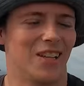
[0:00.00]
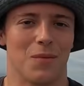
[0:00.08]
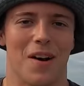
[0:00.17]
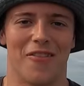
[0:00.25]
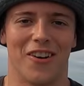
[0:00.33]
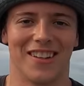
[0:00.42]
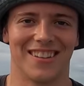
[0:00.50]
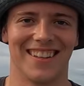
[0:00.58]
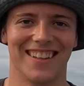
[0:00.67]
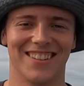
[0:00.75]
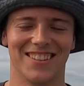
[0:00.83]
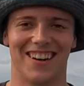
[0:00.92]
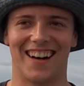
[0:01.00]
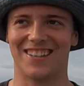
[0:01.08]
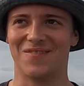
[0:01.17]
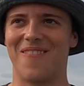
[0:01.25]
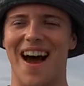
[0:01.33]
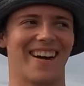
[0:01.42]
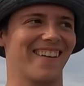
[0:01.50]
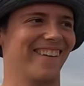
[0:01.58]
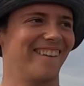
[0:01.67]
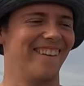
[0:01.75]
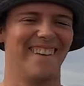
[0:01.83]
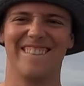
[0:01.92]
That's my first legal size
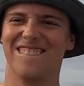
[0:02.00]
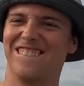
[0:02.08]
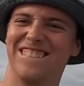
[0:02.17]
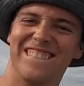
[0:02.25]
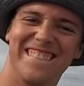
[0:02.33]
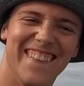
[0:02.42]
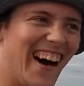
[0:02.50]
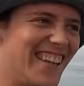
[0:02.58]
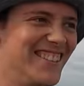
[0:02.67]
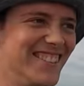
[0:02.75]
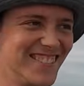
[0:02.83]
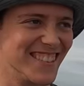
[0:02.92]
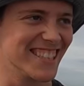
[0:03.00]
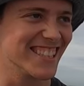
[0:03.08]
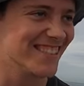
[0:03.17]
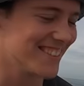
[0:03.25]
mackerel. I knew we were gonna